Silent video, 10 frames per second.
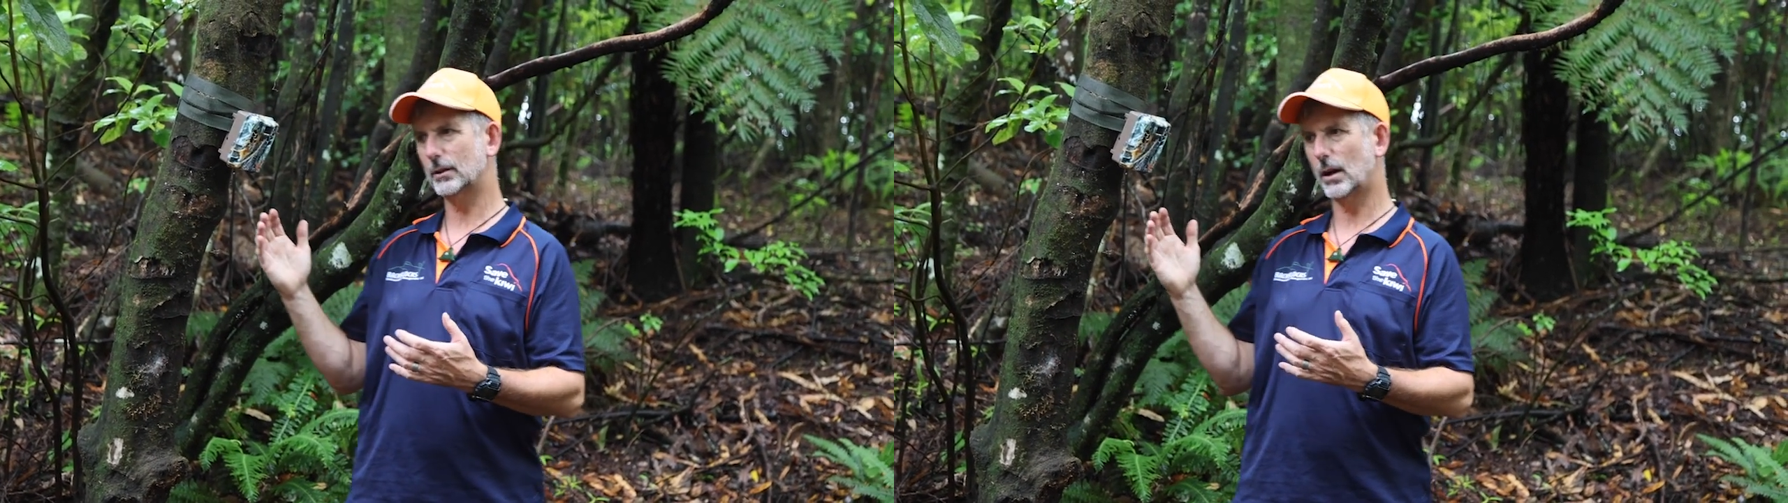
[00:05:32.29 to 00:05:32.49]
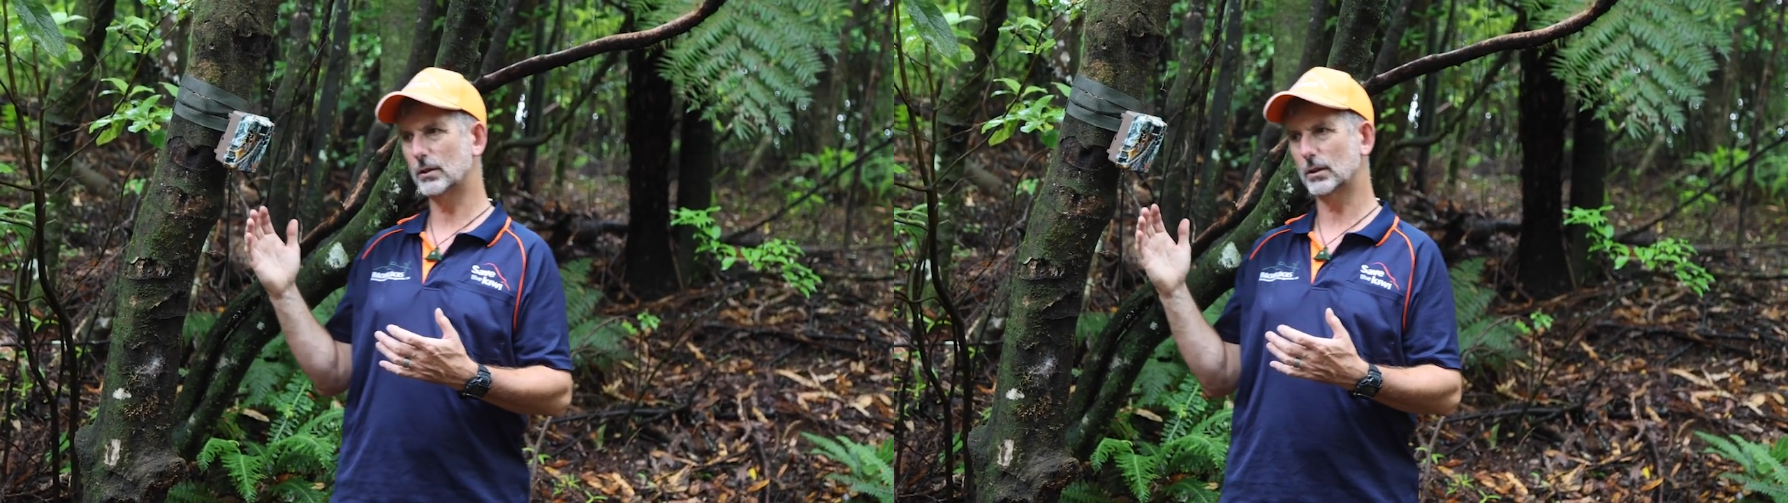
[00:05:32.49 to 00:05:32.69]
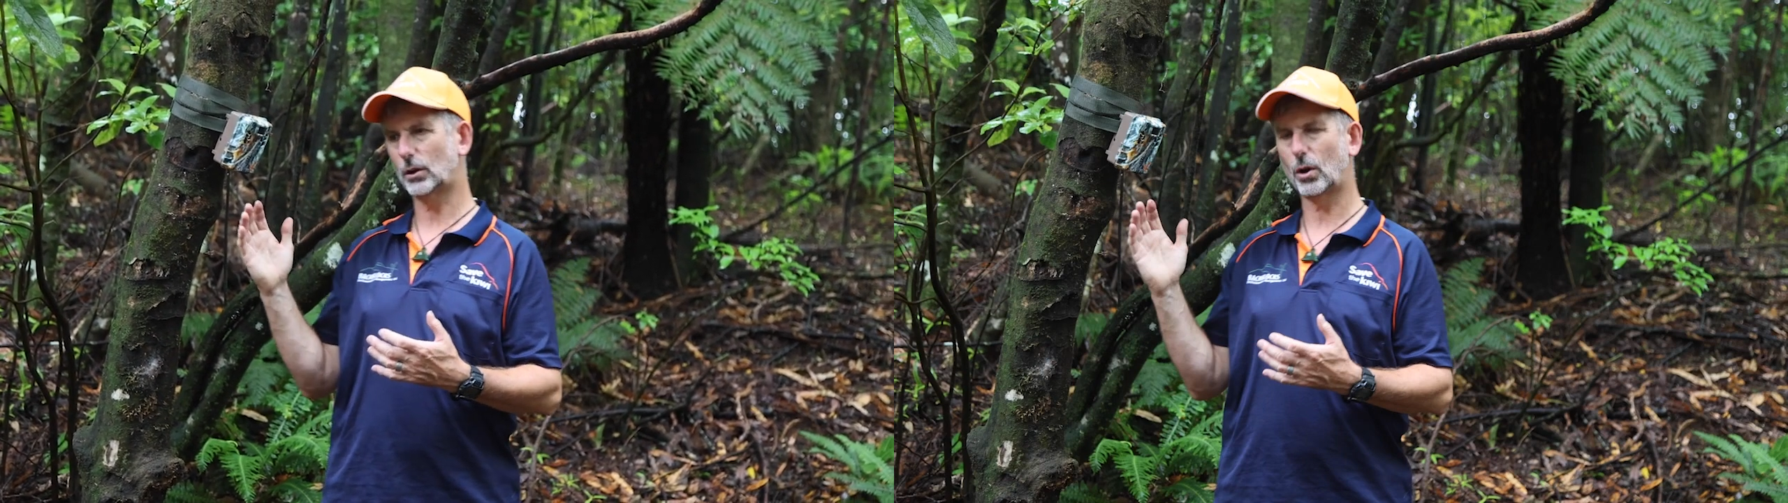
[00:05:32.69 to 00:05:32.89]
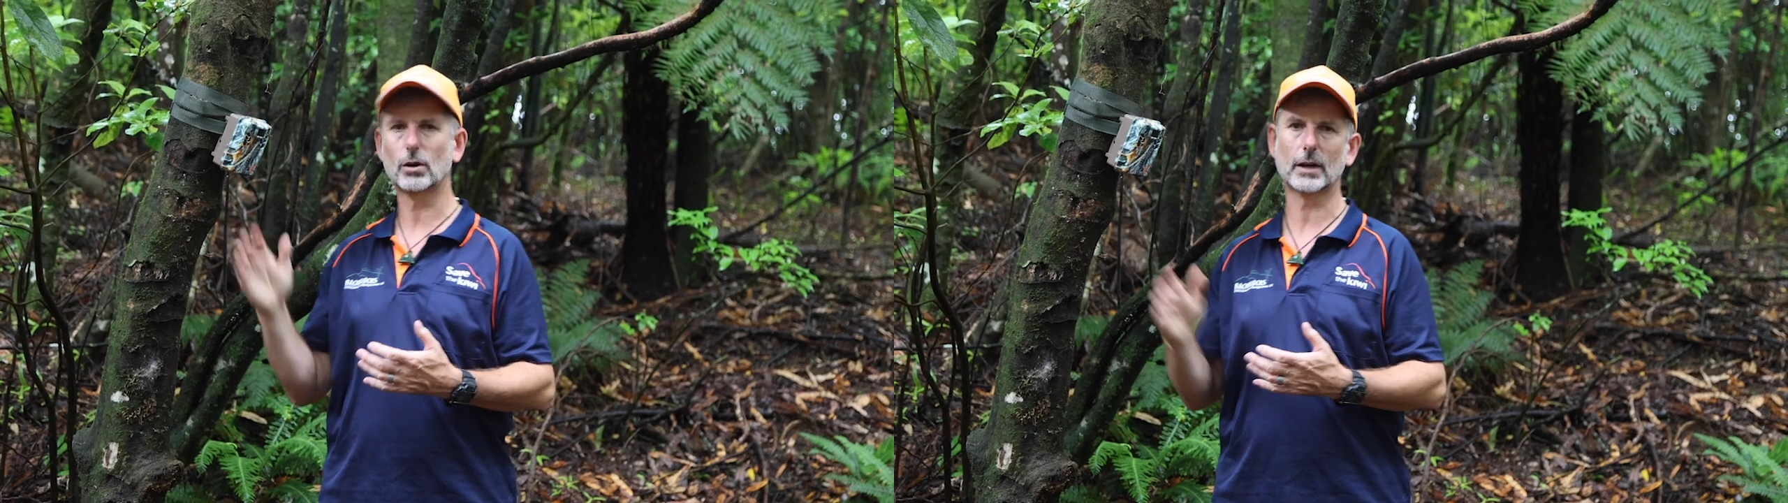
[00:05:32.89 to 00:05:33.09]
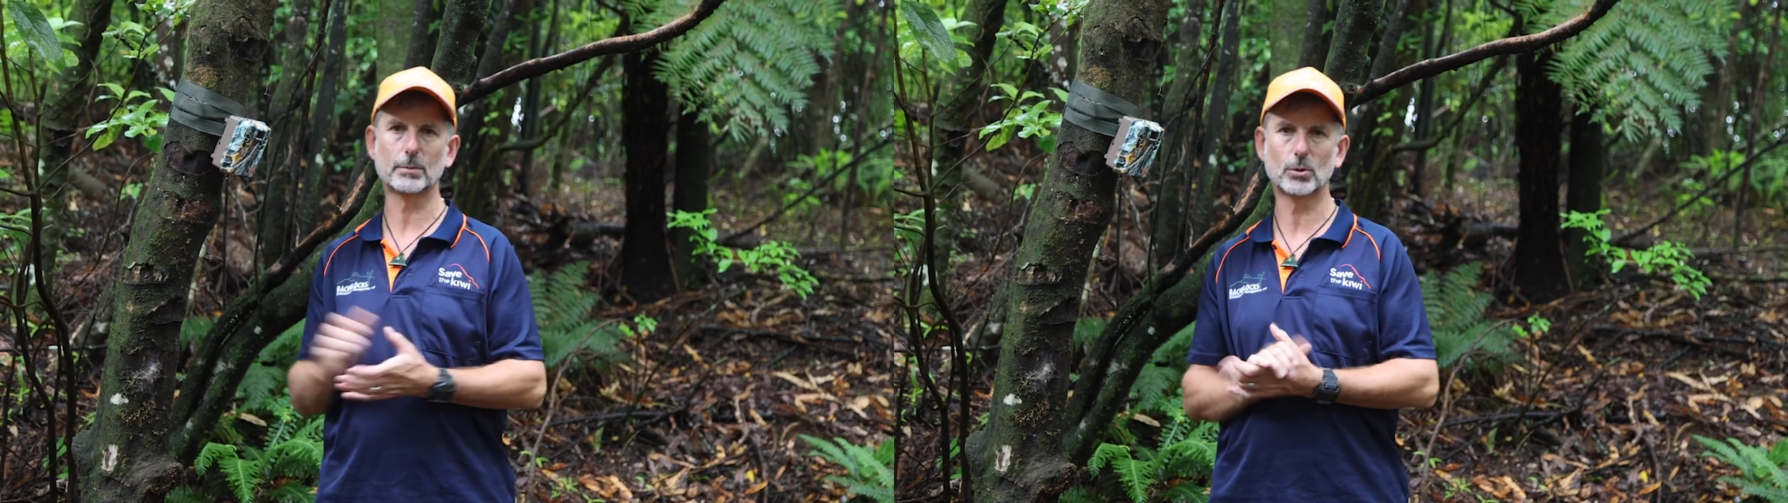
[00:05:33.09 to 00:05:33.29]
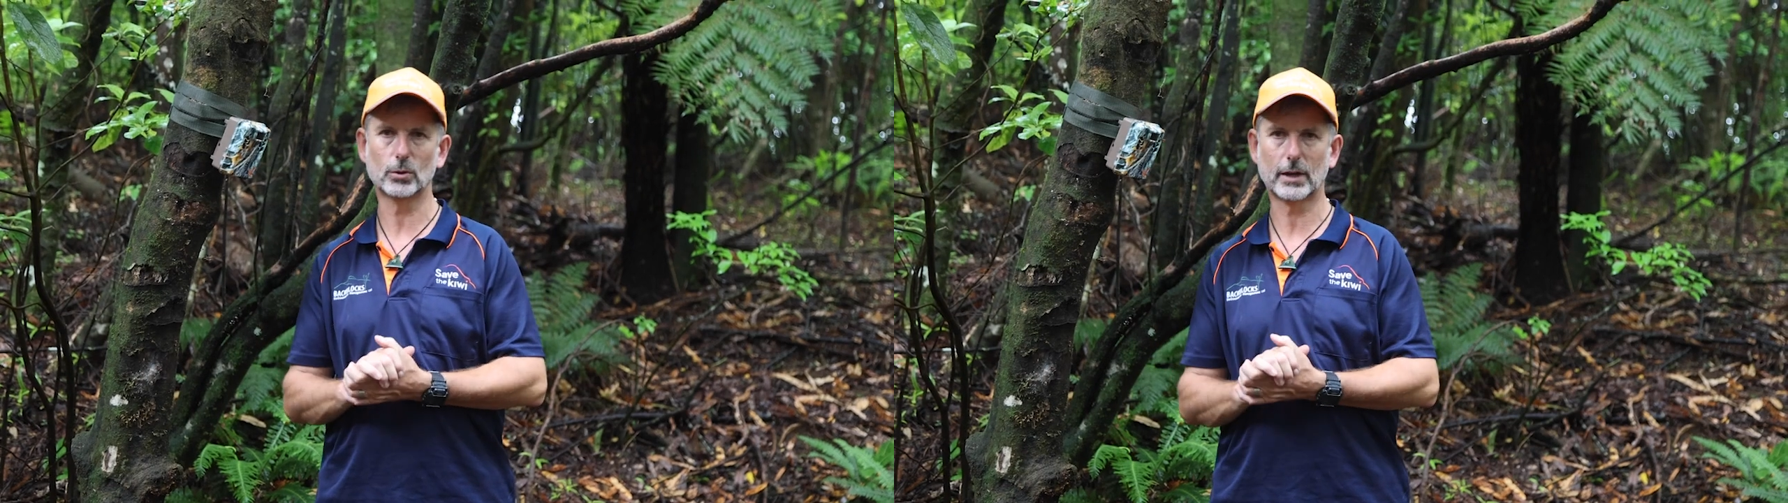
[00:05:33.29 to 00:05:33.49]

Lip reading: going to clog up your